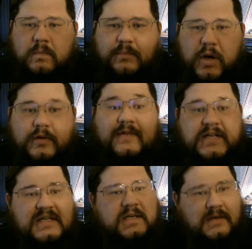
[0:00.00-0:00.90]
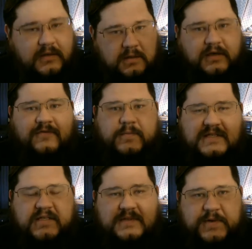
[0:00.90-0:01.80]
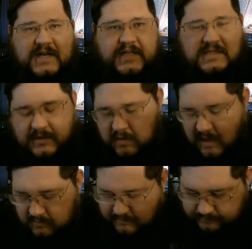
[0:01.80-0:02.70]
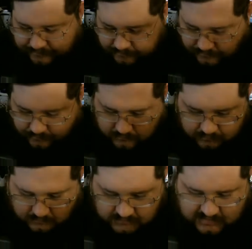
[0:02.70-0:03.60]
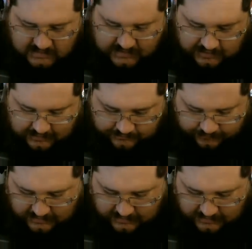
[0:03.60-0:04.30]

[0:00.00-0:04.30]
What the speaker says: both of us can learn from this experience and grow. So